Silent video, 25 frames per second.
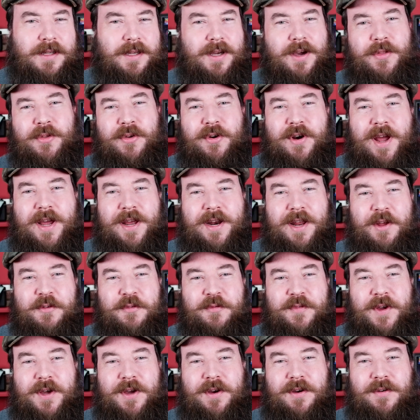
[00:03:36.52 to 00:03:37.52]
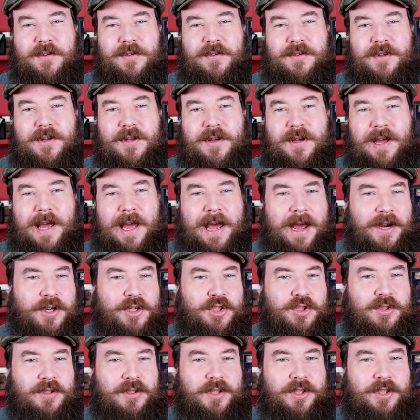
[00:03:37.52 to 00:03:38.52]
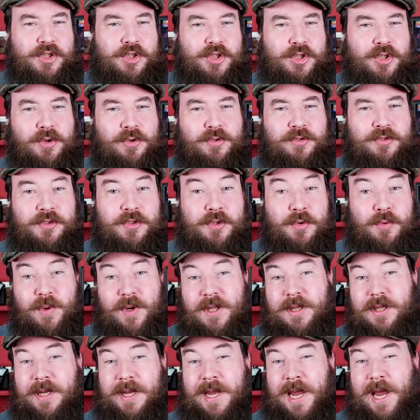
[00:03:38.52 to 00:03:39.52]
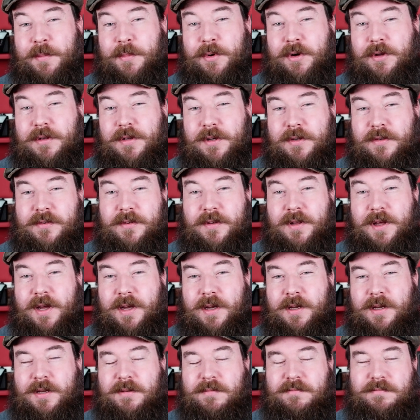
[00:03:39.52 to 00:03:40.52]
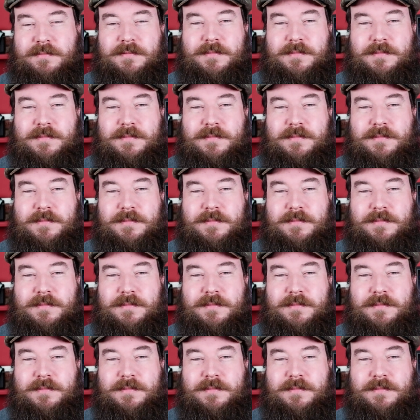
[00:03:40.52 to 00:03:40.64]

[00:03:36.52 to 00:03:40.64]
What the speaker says: The other ad I found actually shows you what the camera looks like.